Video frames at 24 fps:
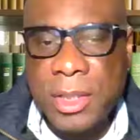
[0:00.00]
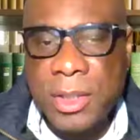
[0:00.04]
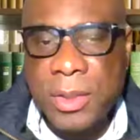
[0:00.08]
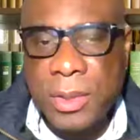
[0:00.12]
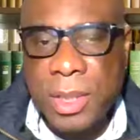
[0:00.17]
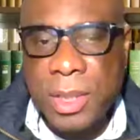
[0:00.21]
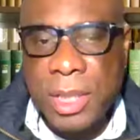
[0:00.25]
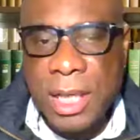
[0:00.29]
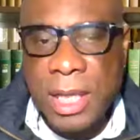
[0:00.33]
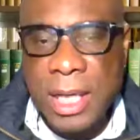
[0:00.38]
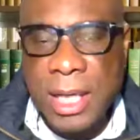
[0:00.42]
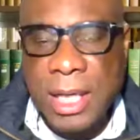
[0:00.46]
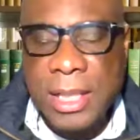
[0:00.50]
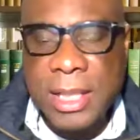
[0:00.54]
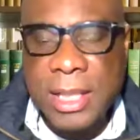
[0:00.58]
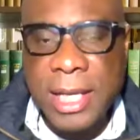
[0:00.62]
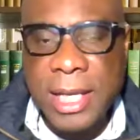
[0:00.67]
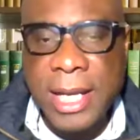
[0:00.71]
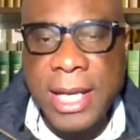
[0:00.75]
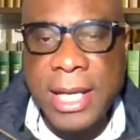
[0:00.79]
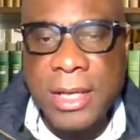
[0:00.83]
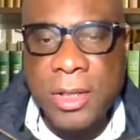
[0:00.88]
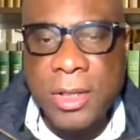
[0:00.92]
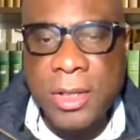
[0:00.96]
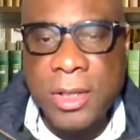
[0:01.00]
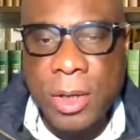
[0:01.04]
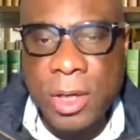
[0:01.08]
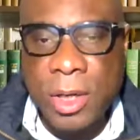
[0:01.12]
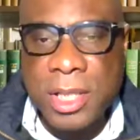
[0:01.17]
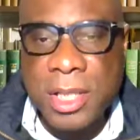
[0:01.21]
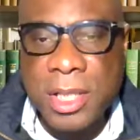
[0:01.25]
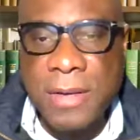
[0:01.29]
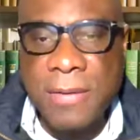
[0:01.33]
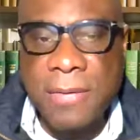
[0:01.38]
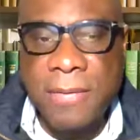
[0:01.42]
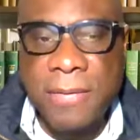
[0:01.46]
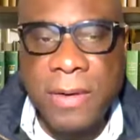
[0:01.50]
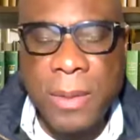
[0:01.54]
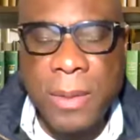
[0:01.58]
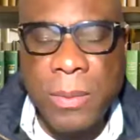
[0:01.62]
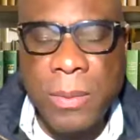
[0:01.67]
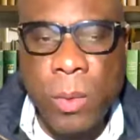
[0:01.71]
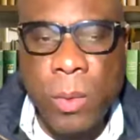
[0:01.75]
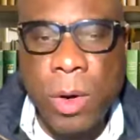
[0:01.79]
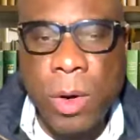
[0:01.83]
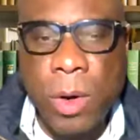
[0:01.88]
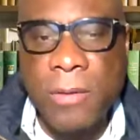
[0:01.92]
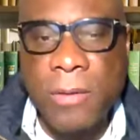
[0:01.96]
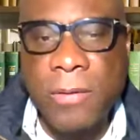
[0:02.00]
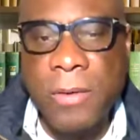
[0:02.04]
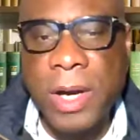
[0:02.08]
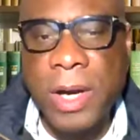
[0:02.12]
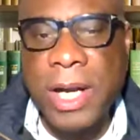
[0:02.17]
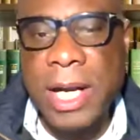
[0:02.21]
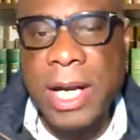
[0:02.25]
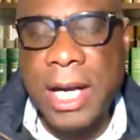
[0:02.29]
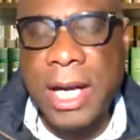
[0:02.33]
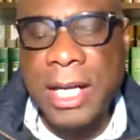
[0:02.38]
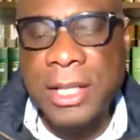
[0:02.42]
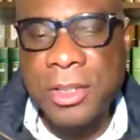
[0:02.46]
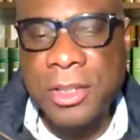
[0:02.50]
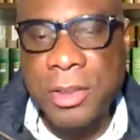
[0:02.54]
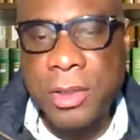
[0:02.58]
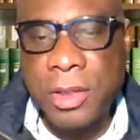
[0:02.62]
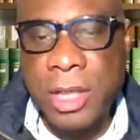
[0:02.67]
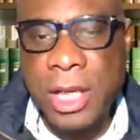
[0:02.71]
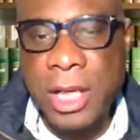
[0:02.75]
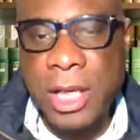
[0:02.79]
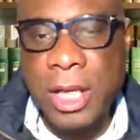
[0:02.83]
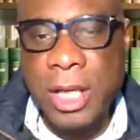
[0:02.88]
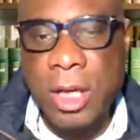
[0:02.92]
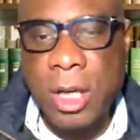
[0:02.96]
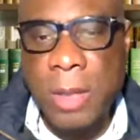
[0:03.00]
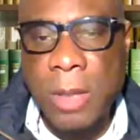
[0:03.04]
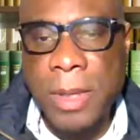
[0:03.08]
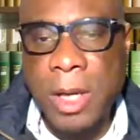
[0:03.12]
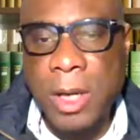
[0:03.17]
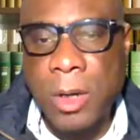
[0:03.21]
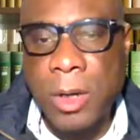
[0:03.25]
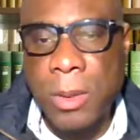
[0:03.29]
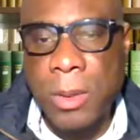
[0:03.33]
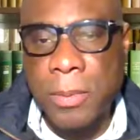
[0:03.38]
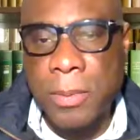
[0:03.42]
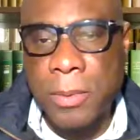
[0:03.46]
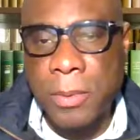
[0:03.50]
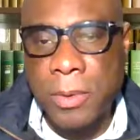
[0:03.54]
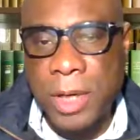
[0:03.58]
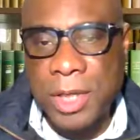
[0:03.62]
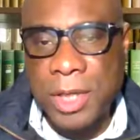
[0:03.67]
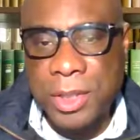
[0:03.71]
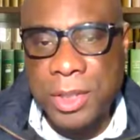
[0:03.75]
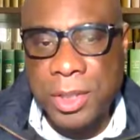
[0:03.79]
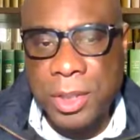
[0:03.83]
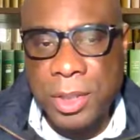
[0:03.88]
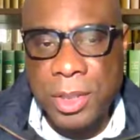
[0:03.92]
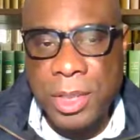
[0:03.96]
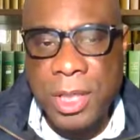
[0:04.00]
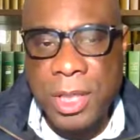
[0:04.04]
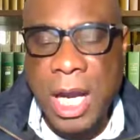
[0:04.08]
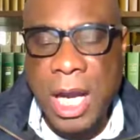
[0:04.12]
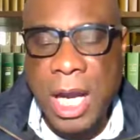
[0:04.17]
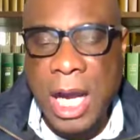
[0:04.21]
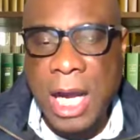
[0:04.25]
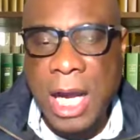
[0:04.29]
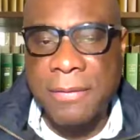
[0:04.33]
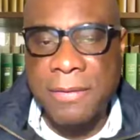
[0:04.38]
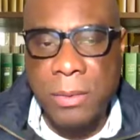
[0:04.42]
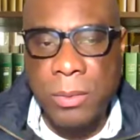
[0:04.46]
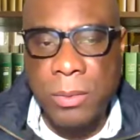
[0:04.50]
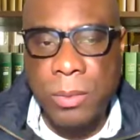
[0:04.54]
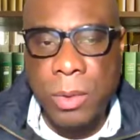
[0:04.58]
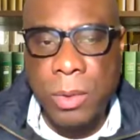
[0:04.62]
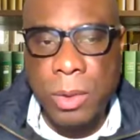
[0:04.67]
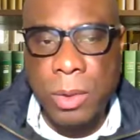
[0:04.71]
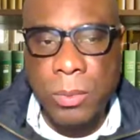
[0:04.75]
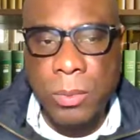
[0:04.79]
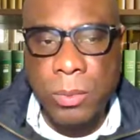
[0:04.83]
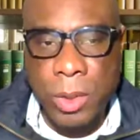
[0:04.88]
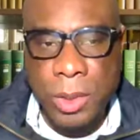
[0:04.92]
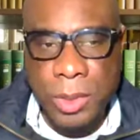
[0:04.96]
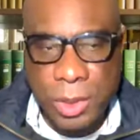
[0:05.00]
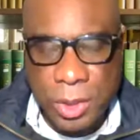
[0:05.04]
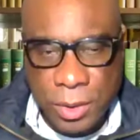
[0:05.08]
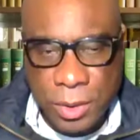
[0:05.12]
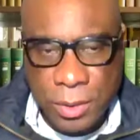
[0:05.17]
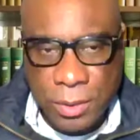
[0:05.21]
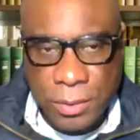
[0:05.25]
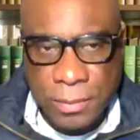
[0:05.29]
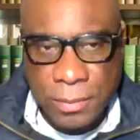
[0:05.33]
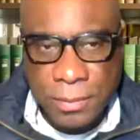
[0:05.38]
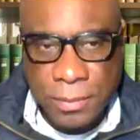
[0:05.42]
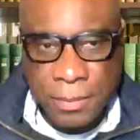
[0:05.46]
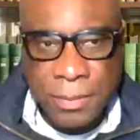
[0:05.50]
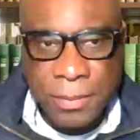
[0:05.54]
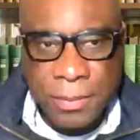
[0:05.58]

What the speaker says: 22 days, they endorsed a framework for international economic cooperation after World War II.